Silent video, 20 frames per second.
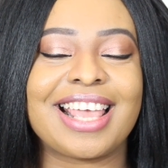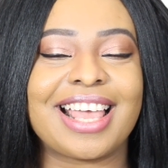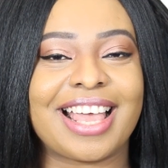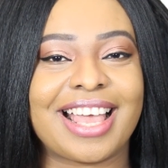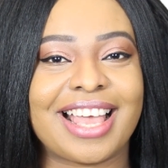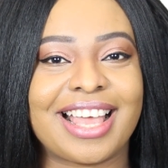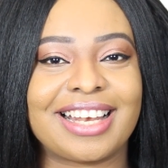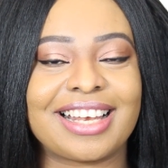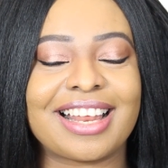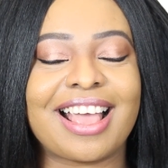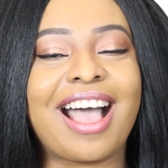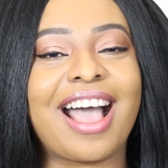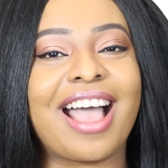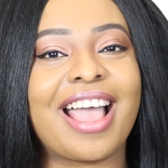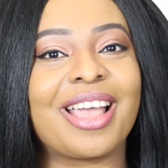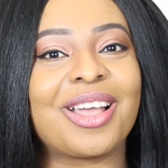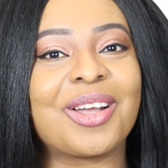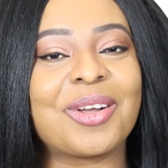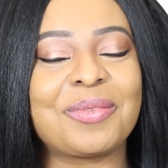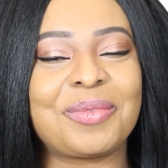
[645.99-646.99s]
And
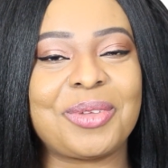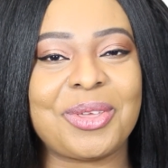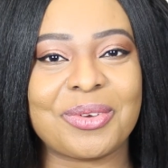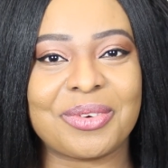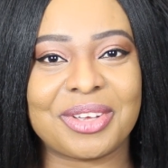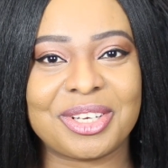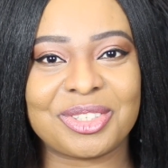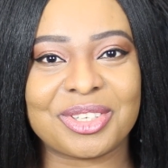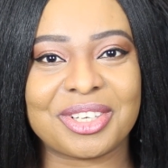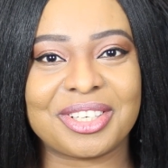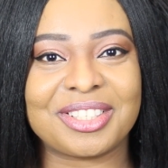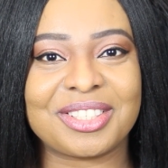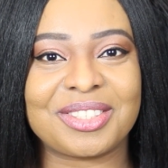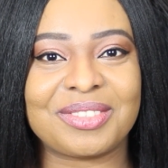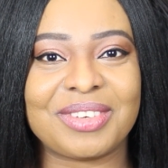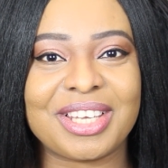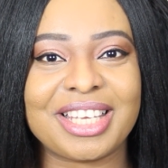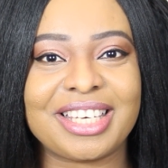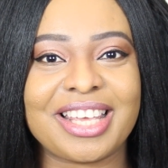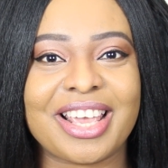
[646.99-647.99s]
I hope you enjoyed
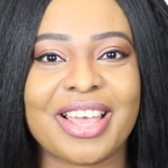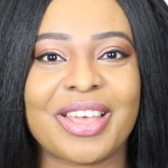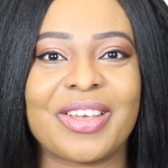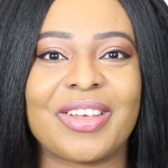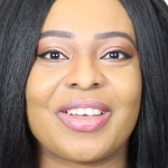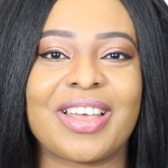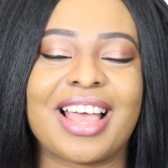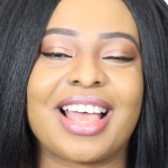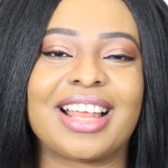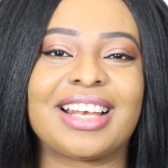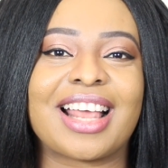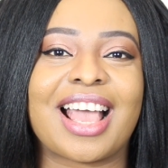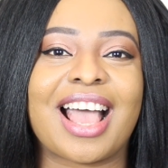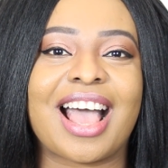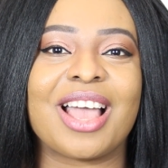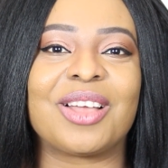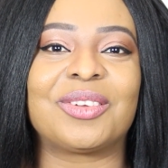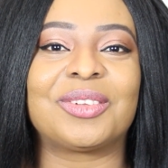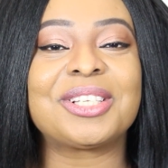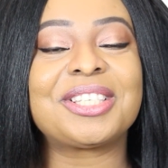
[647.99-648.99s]
this video and
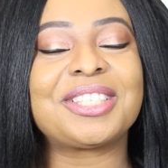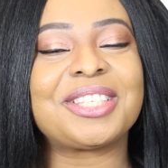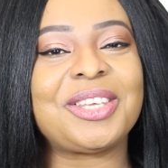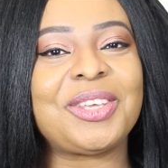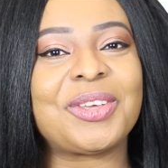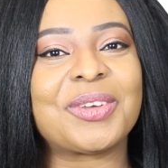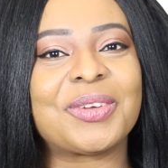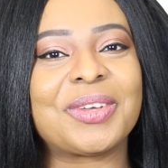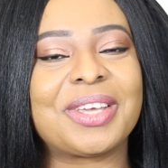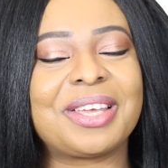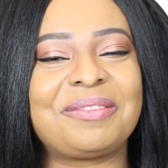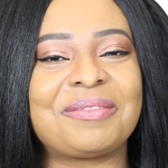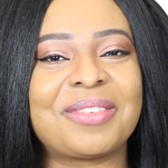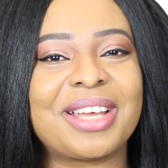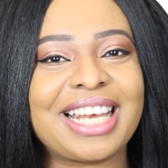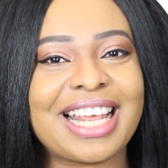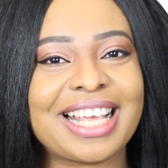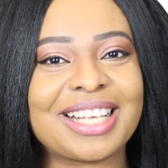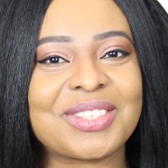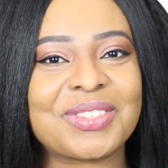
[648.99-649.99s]
I will see you in
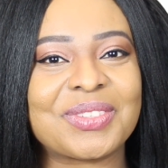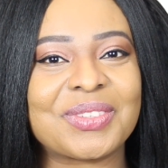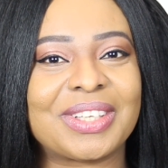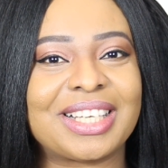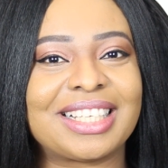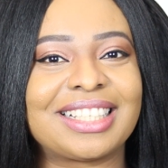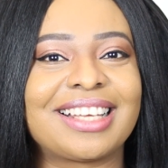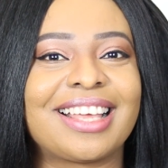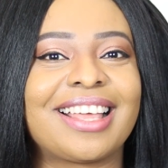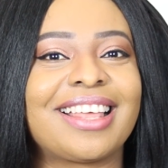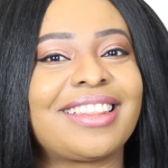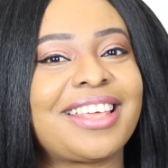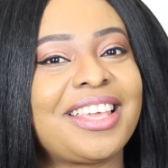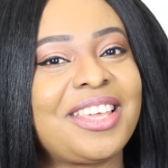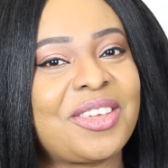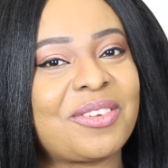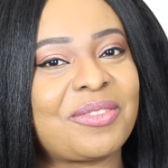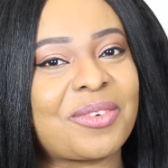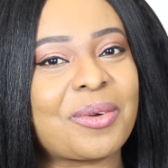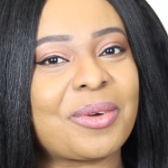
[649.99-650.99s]
my next one.
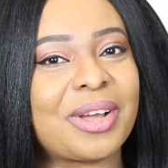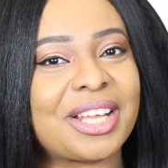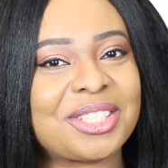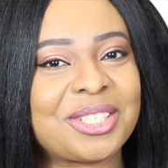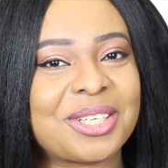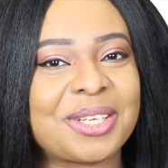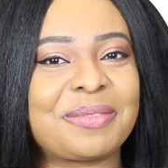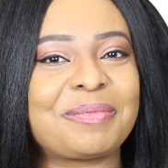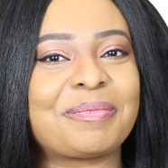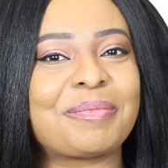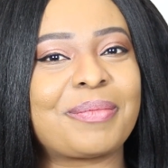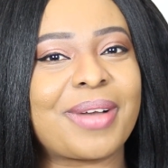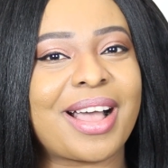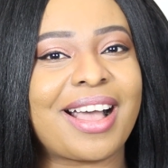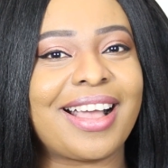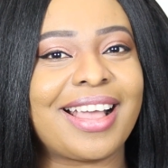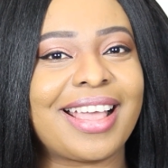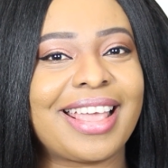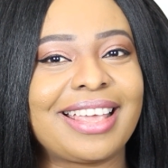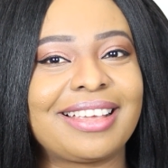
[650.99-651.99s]
Thank you for watching.
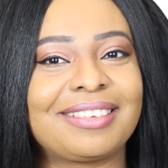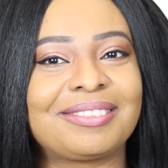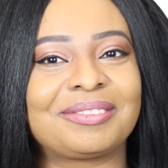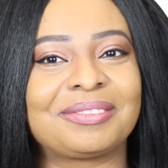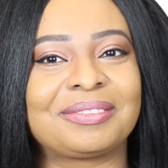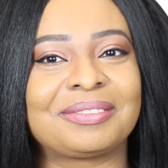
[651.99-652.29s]
Bye.